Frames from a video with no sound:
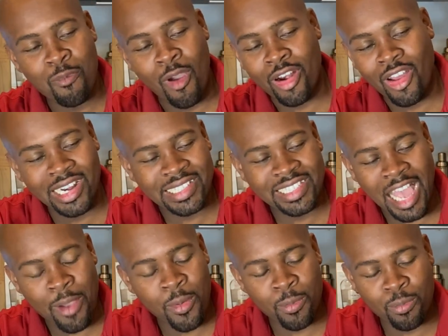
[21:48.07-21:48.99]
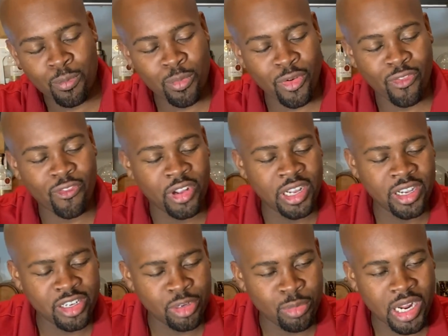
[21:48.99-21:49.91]
honestly, I would prefer
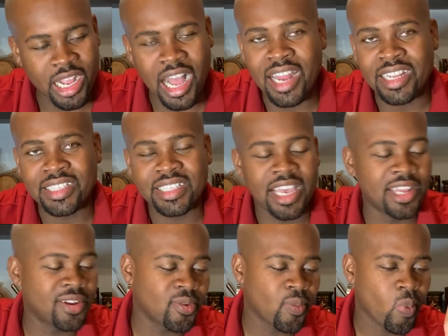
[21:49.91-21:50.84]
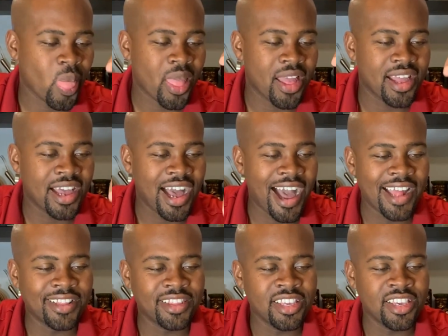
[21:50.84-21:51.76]
the Bacardi 10
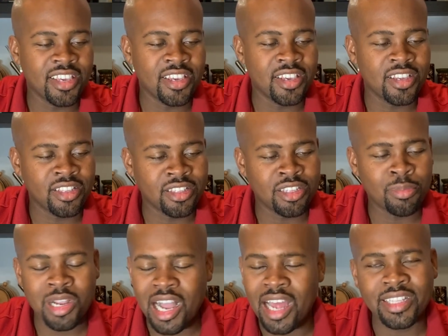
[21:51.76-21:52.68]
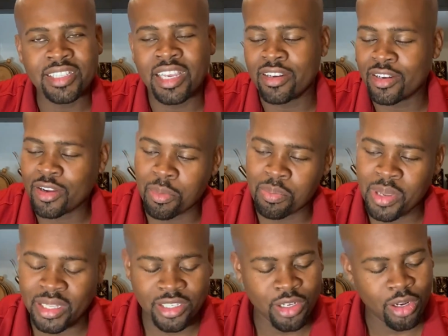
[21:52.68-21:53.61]
and the Bacardi 10
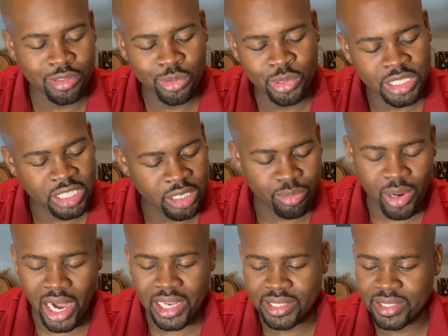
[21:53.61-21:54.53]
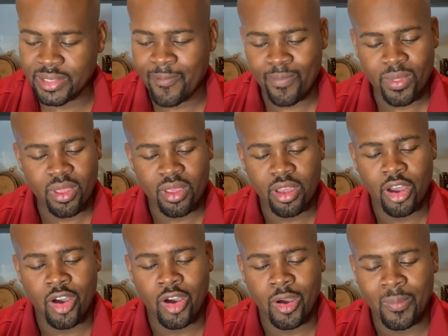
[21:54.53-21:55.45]
compared to DonQ, just on the price.
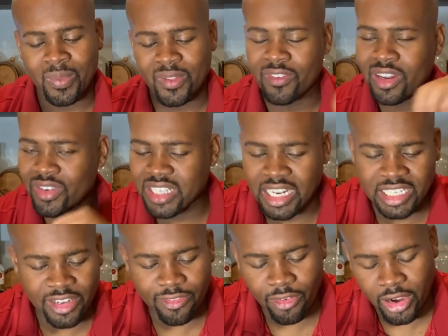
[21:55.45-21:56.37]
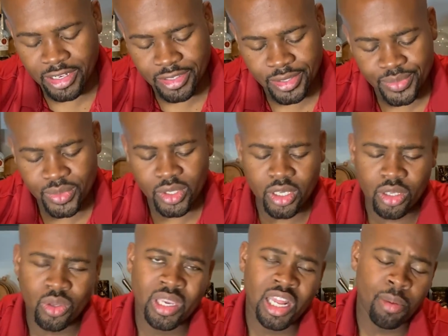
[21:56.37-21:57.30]
The flavors are different.
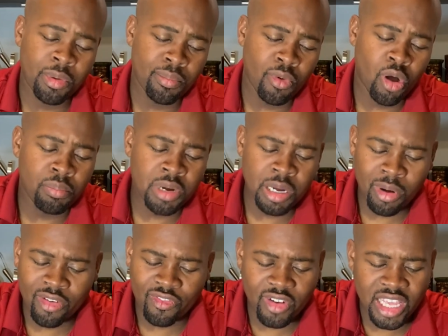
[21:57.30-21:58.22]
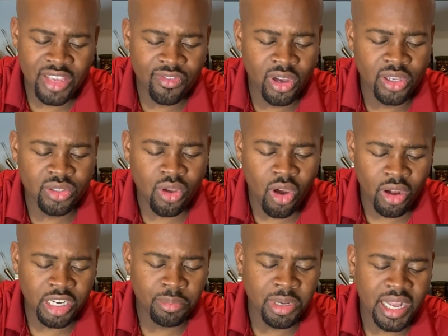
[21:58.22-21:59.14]
You get a bit more bourbon flavors
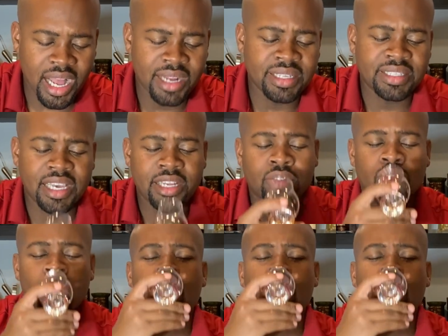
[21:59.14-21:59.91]
on the Bacardi 10.